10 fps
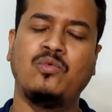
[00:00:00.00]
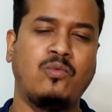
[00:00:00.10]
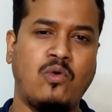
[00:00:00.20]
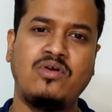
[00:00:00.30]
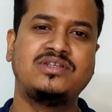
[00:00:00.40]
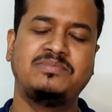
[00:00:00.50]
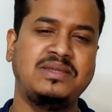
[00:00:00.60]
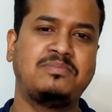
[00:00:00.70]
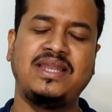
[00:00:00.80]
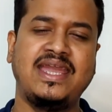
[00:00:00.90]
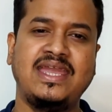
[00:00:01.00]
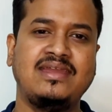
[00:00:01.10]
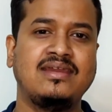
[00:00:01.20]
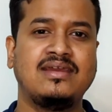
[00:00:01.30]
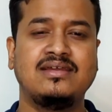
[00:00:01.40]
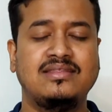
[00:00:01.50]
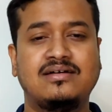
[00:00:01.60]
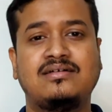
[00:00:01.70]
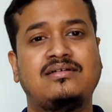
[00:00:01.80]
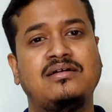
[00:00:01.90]
won't be playing
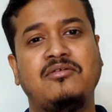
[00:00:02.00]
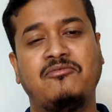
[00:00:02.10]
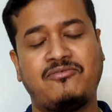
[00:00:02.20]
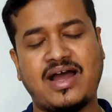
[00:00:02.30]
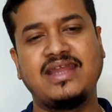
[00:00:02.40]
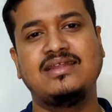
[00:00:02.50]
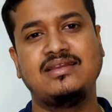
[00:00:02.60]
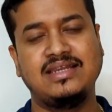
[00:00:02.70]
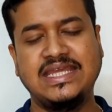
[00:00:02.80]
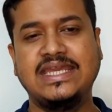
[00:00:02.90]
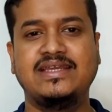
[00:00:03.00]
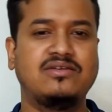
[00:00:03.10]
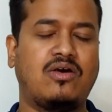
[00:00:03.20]
the final leg